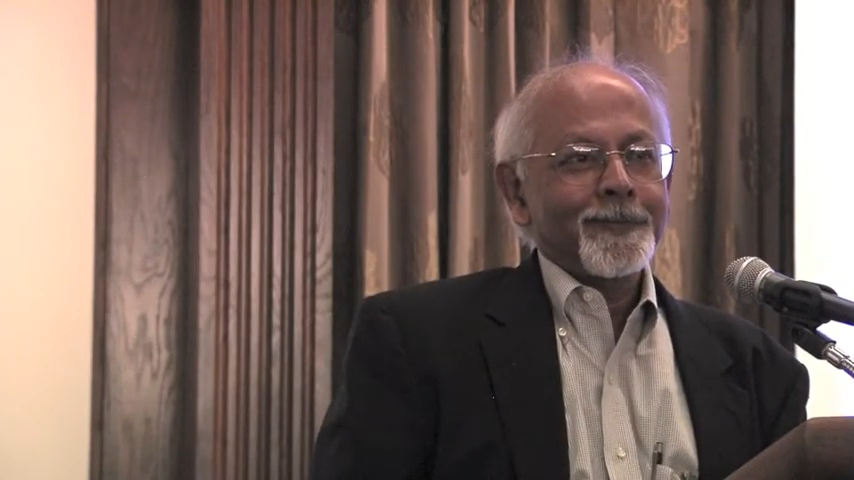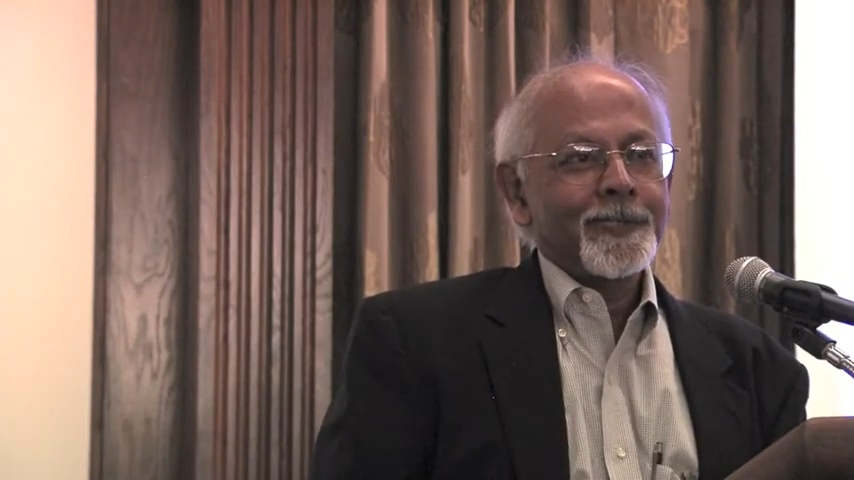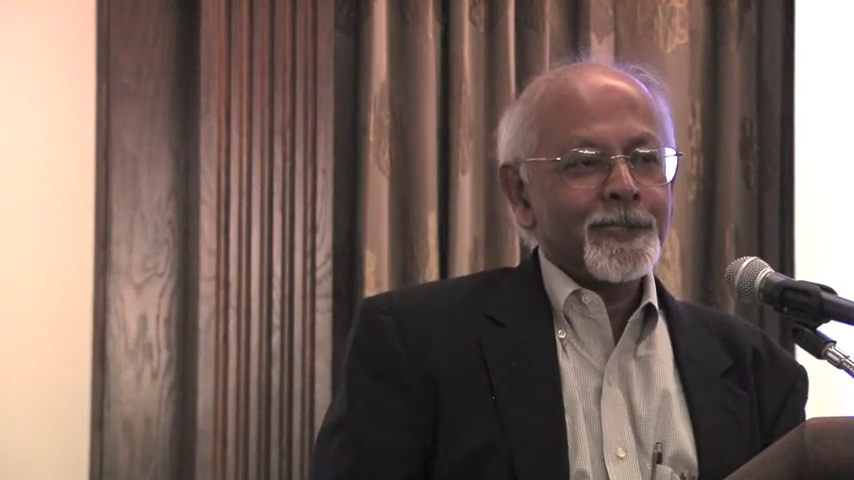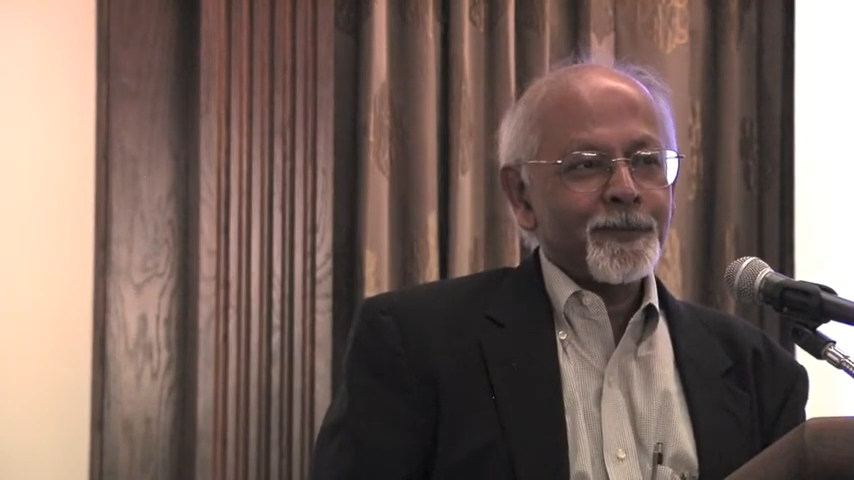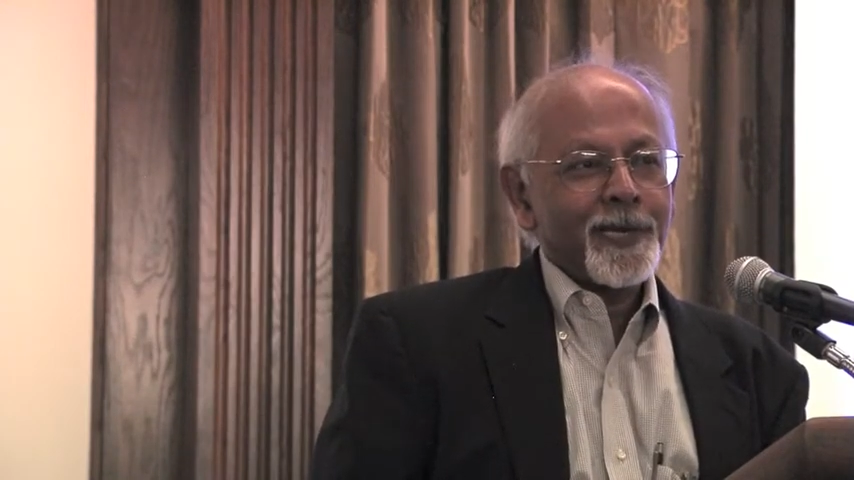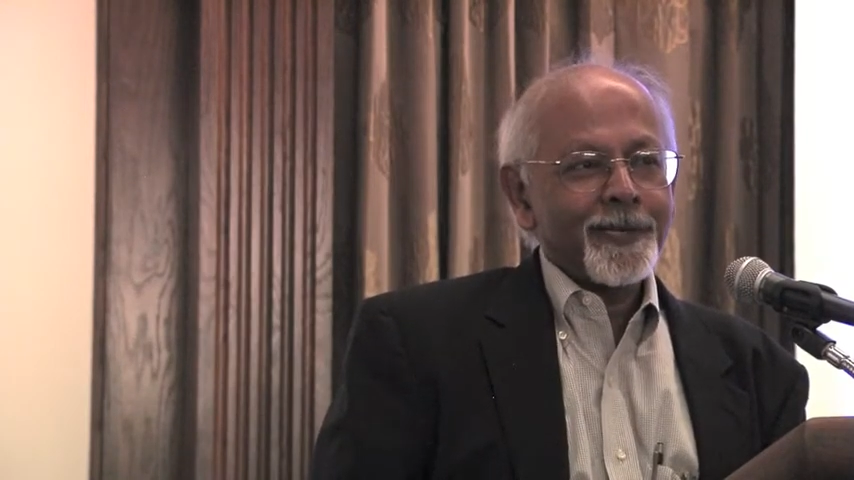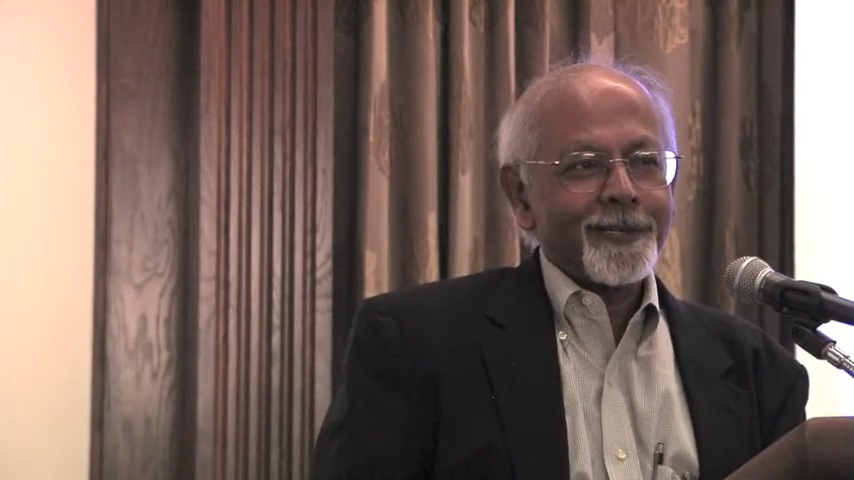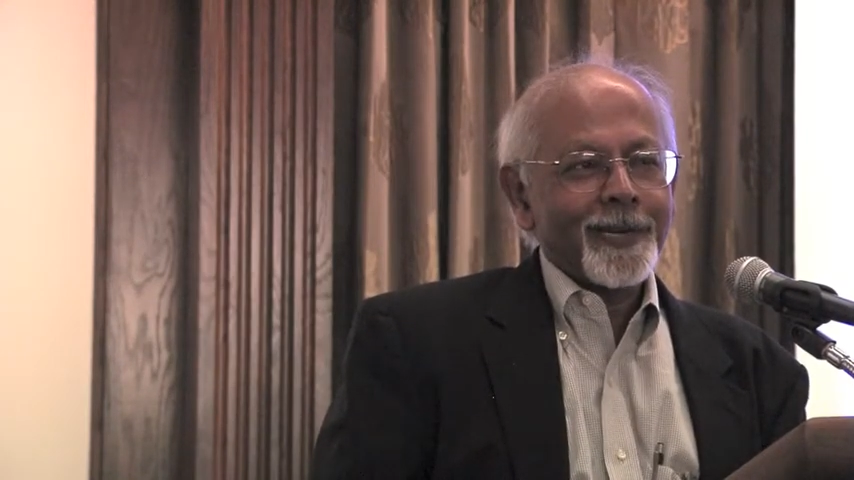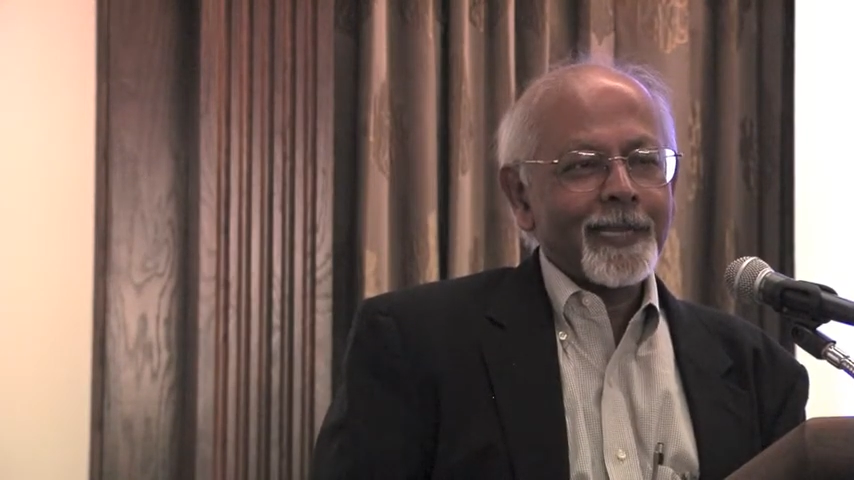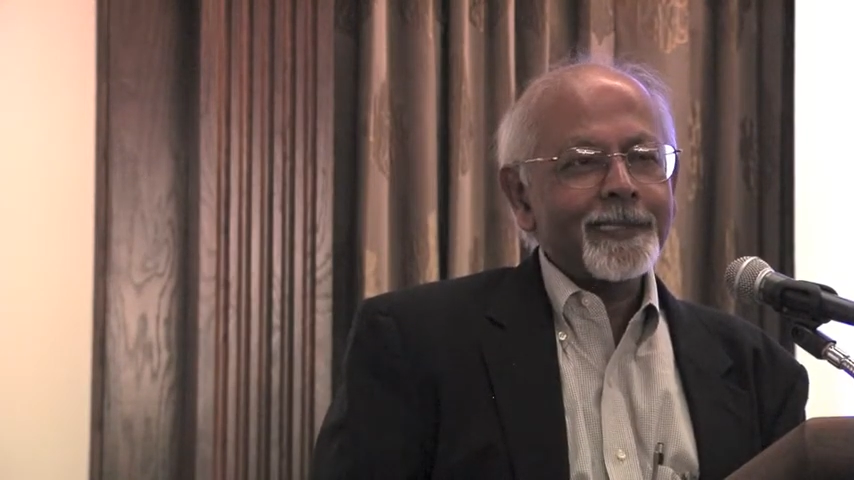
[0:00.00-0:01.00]

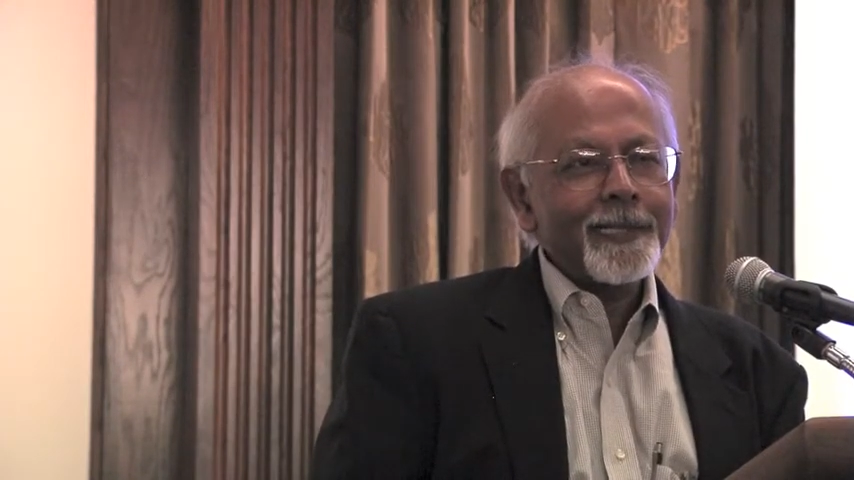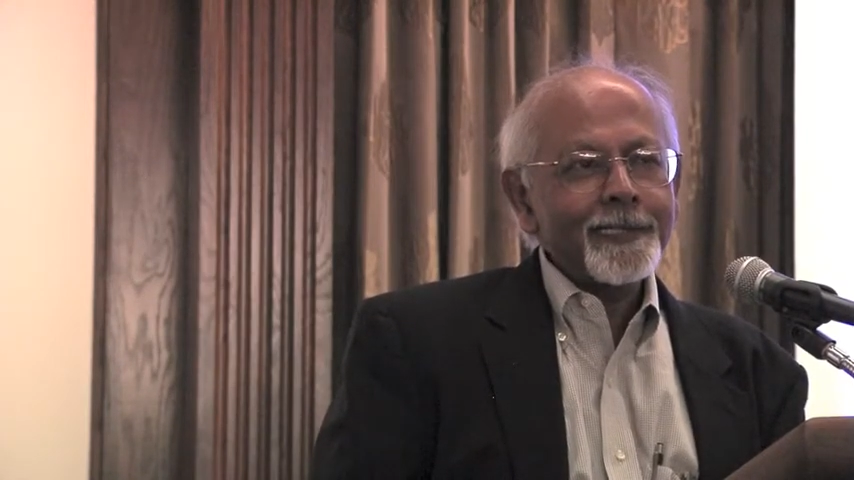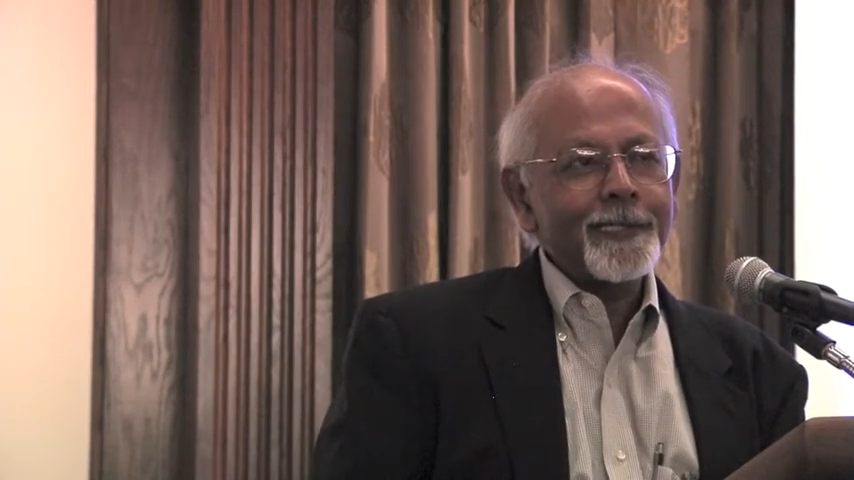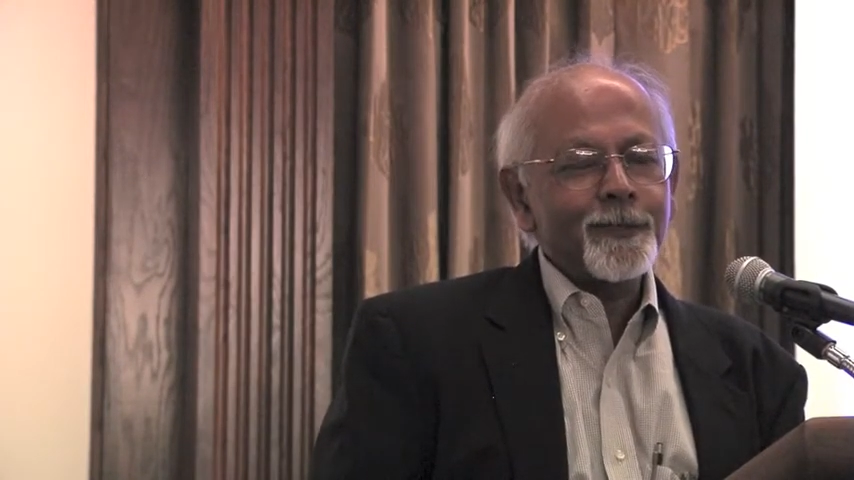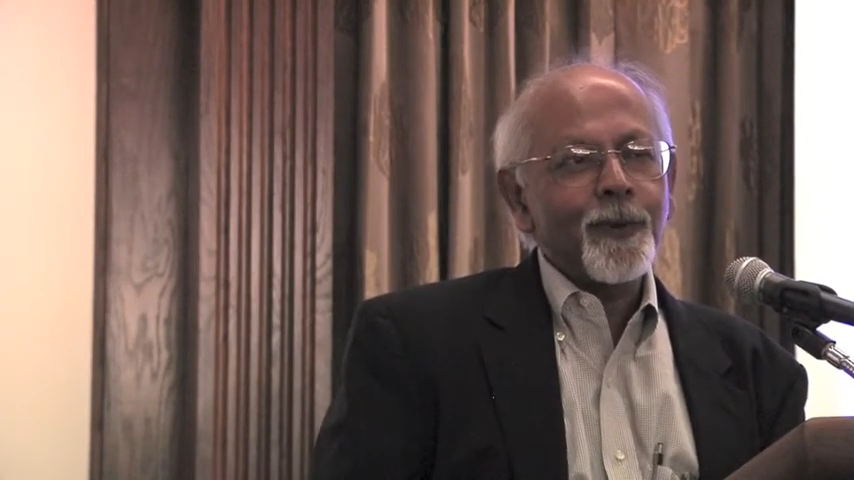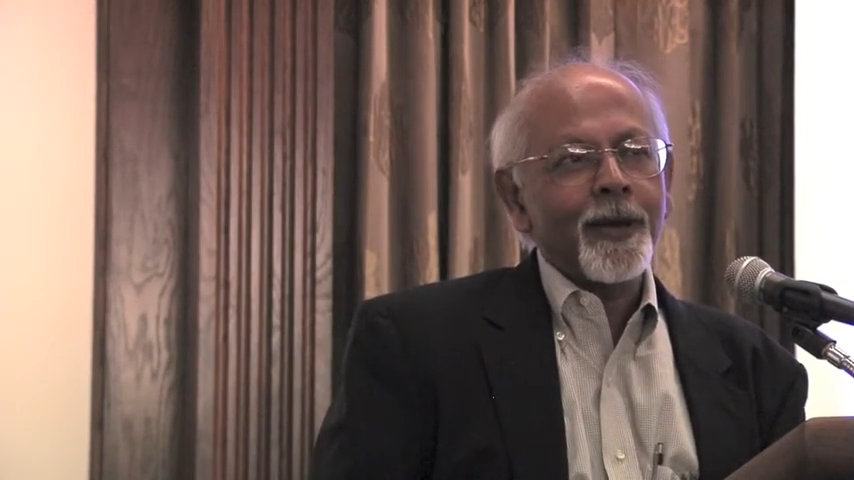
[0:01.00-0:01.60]
simulated and this is